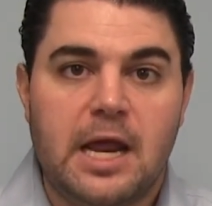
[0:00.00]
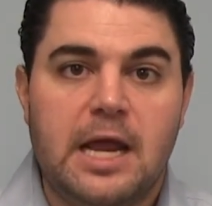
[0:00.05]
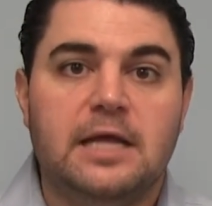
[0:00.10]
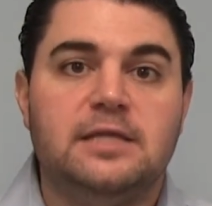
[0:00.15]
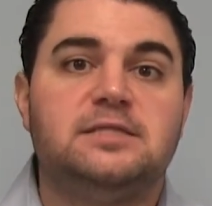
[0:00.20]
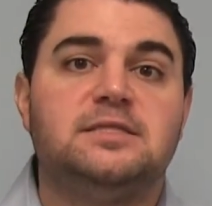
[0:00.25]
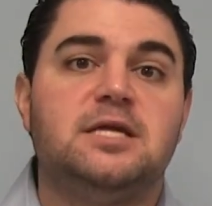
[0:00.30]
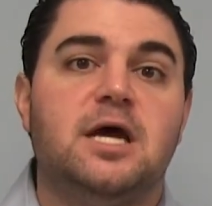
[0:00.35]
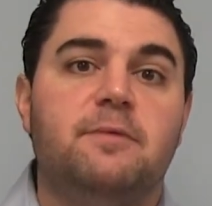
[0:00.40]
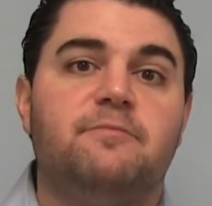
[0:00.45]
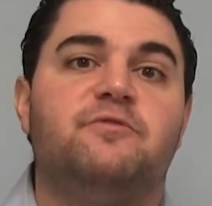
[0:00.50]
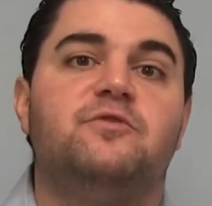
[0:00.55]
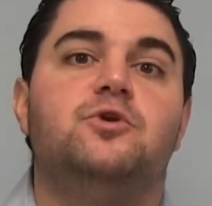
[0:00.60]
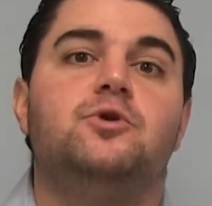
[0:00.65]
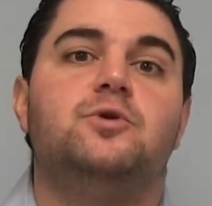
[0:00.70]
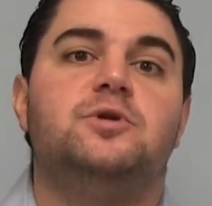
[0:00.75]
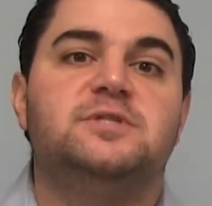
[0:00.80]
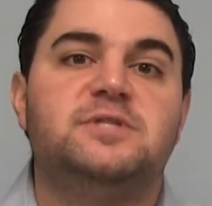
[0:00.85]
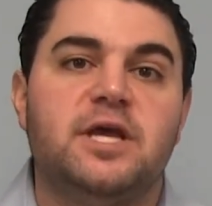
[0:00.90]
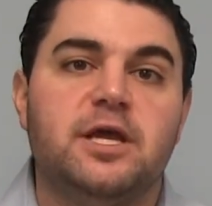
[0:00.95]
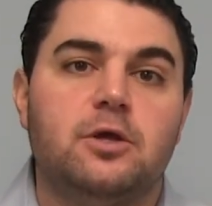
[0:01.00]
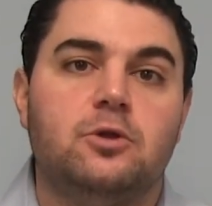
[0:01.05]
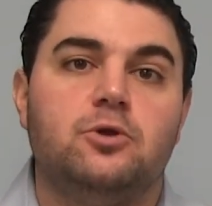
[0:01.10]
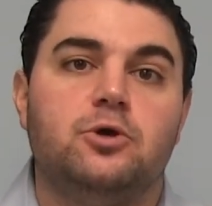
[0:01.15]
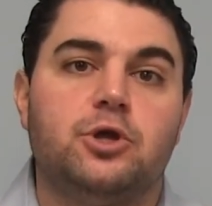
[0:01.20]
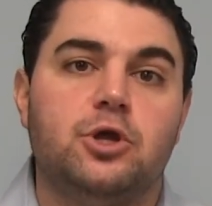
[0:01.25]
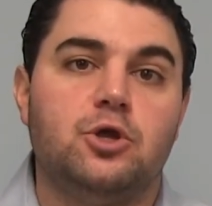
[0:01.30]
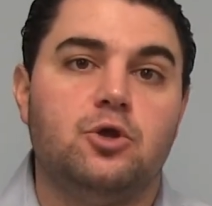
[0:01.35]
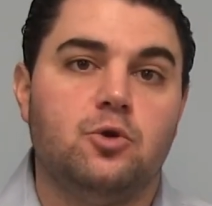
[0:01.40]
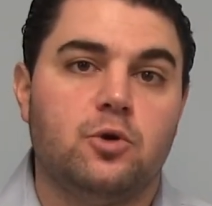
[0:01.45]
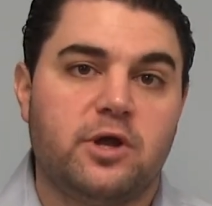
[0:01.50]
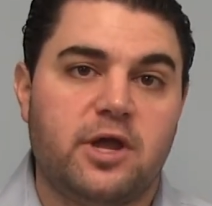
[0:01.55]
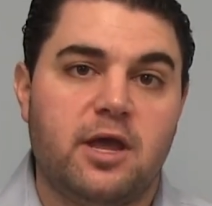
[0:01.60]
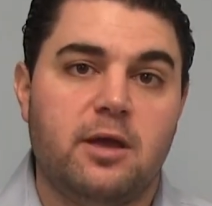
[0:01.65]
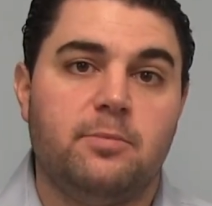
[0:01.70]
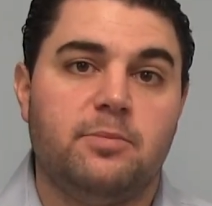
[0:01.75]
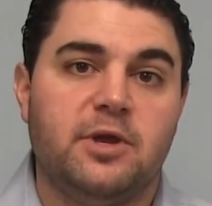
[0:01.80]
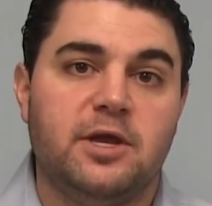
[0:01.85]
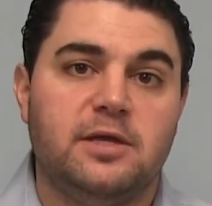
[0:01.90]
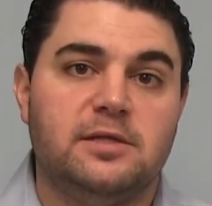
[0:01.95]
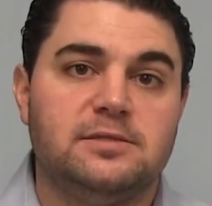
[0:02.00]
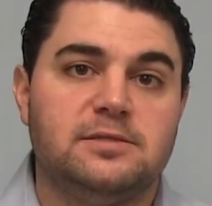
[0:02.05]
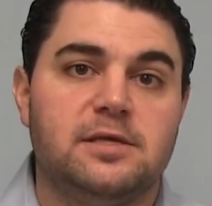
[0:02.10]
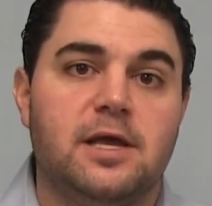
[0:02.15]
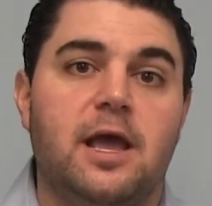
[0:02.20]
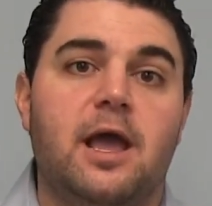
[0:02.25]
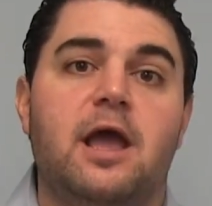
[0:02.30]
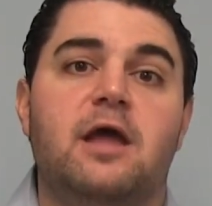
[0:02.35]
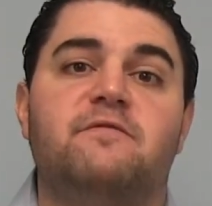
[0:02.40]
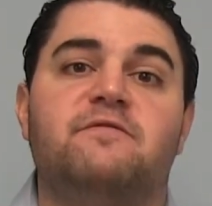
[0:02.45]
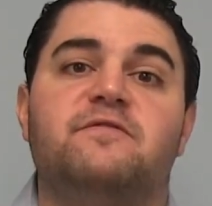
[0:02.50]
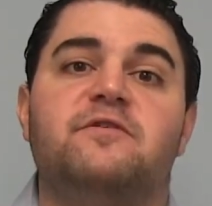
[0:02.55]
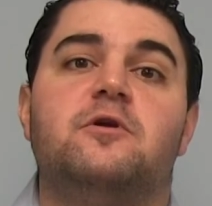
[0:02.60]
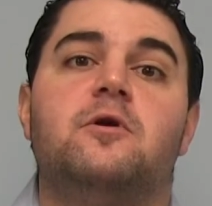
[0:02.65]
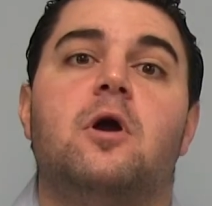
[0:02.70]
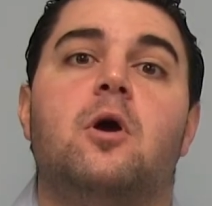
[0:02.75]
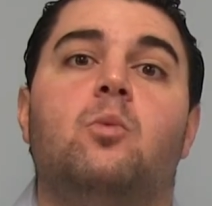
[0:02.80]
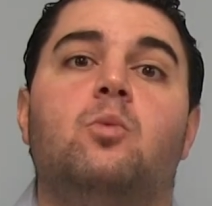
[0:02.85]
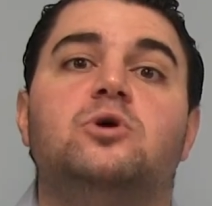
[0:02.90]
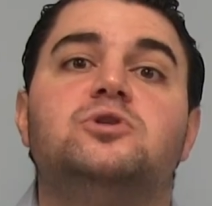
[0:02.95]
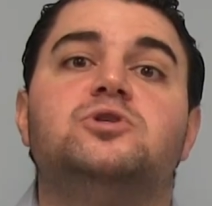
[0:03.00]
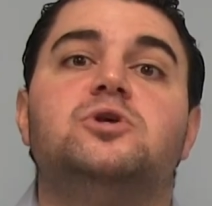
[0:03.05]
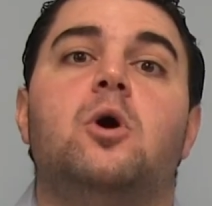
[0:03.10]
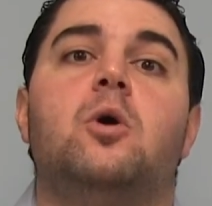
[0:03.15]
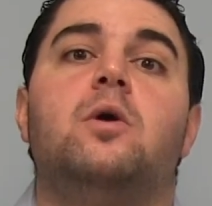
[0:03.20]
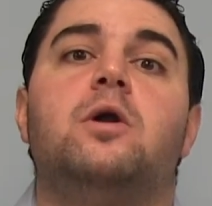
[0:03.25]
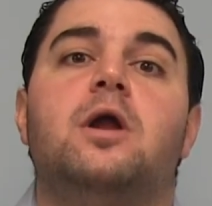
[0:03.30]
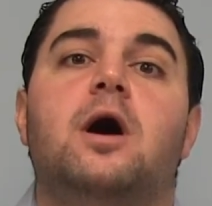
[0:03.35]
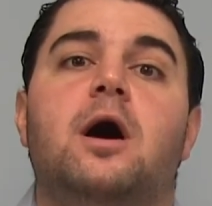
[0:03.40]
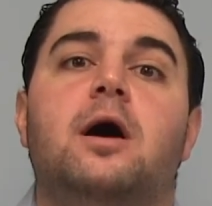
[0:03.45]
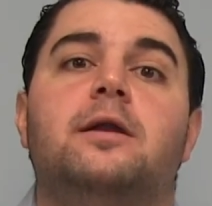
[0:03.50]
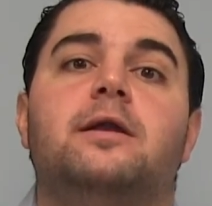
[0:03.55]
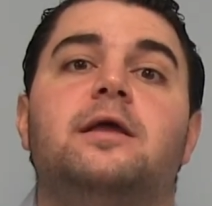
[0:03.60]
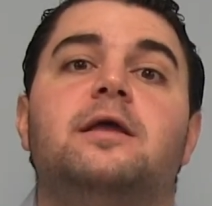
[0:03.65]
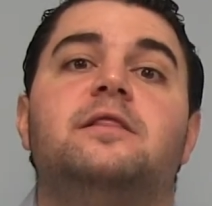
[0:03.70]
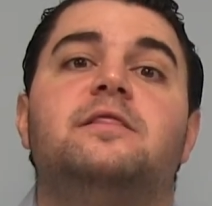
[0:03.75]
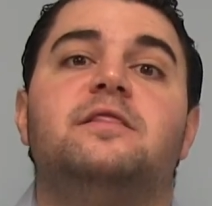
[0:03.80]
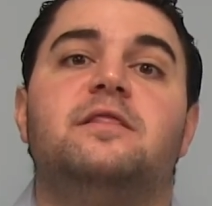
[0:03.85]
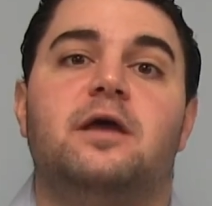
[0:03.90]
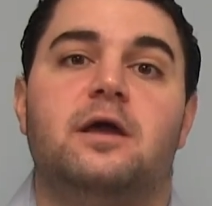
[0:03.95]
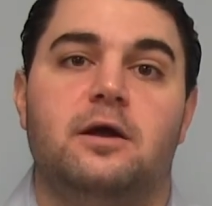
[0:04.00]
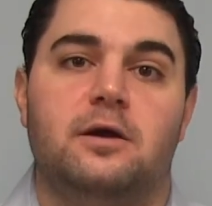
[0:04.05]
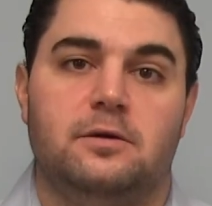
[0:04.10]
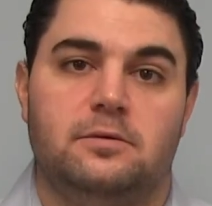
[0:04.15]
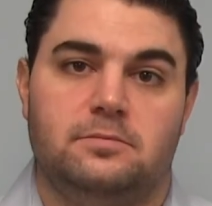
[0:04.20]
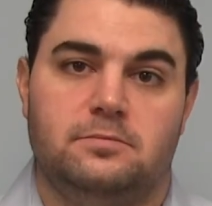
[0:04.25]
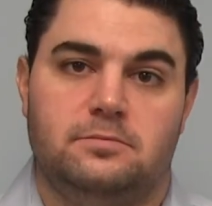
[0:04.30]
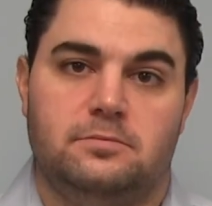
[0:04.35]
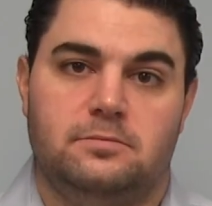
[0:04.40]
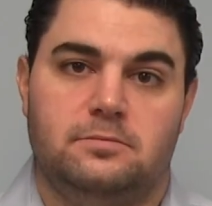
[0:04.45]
It's time for you to take a look at your campaigns and figure out what's going on in there.